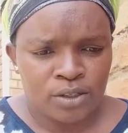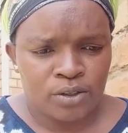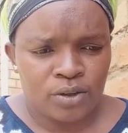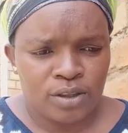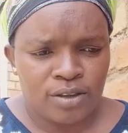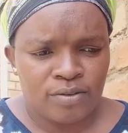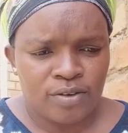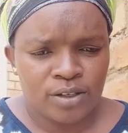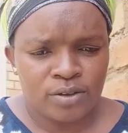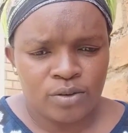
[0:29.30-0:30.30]
so the
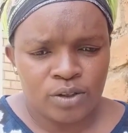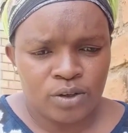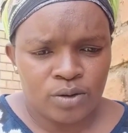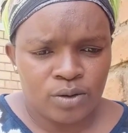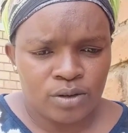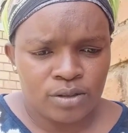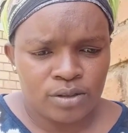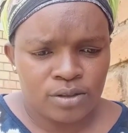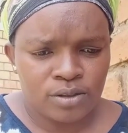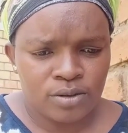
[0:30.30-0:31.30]
first question
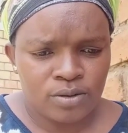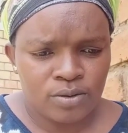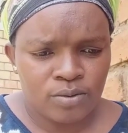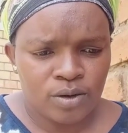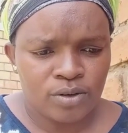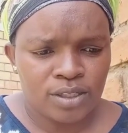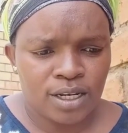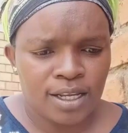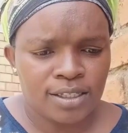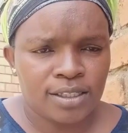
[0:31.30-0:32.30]
was, when was the
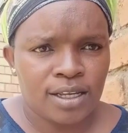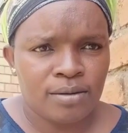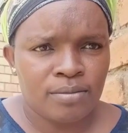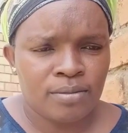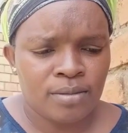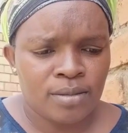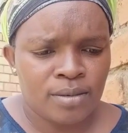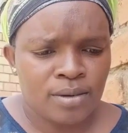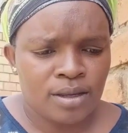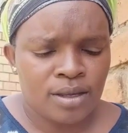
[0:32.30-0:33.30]
last time
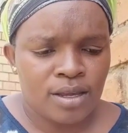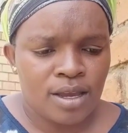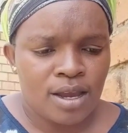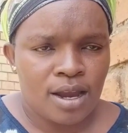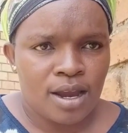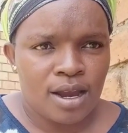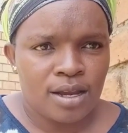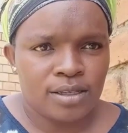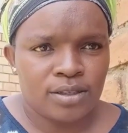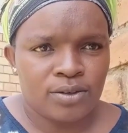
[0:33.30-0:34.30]

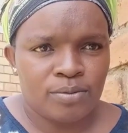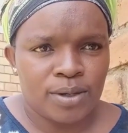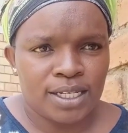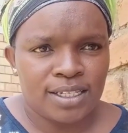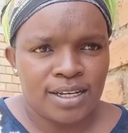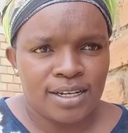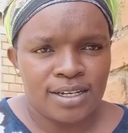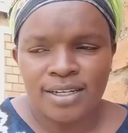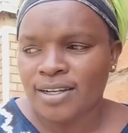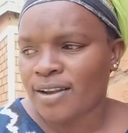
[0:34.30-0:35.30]
I saw my dad?
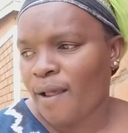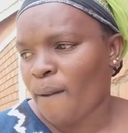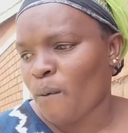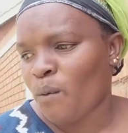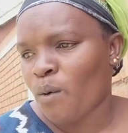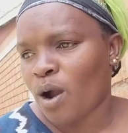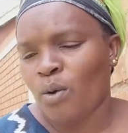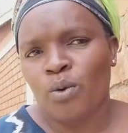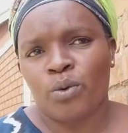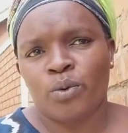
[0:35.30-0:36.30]

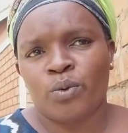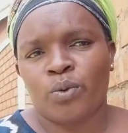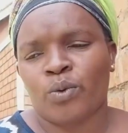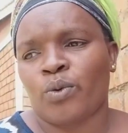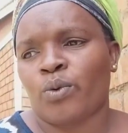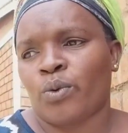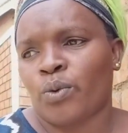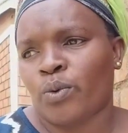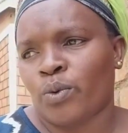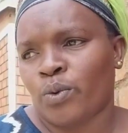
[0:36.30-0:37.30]
Wow.
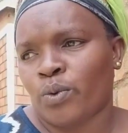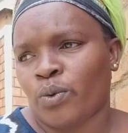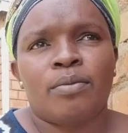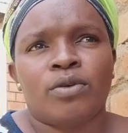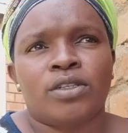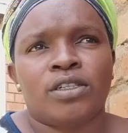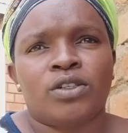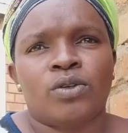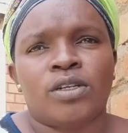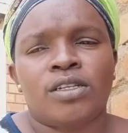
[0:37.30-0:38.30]
I was in
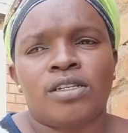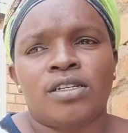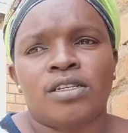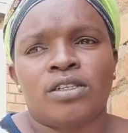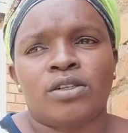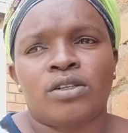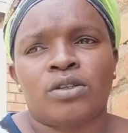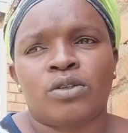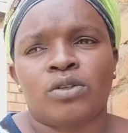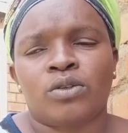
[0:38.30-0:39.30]

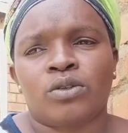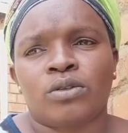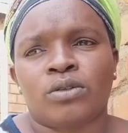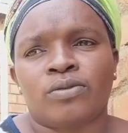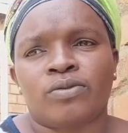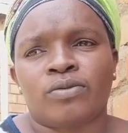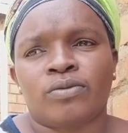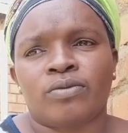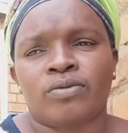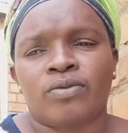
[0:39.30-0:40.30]

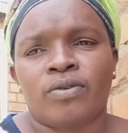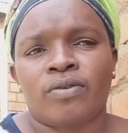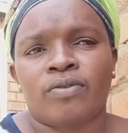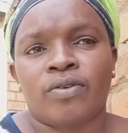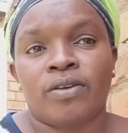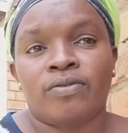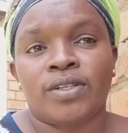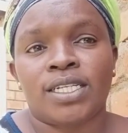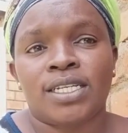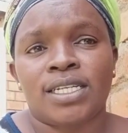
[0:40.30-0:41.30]

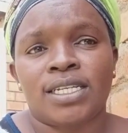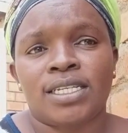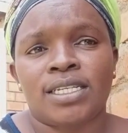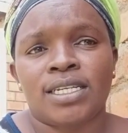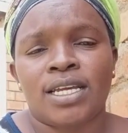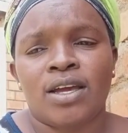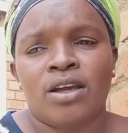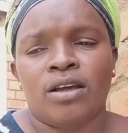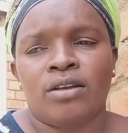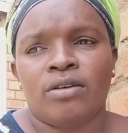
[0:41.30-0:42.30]
2015,
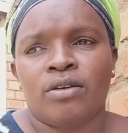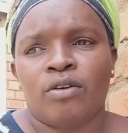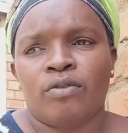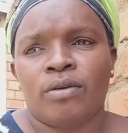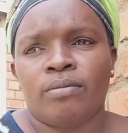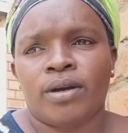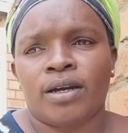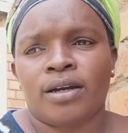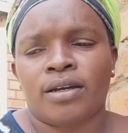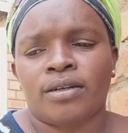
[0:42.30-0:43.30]

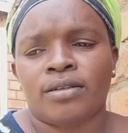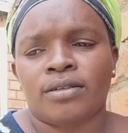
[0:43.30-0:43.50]
November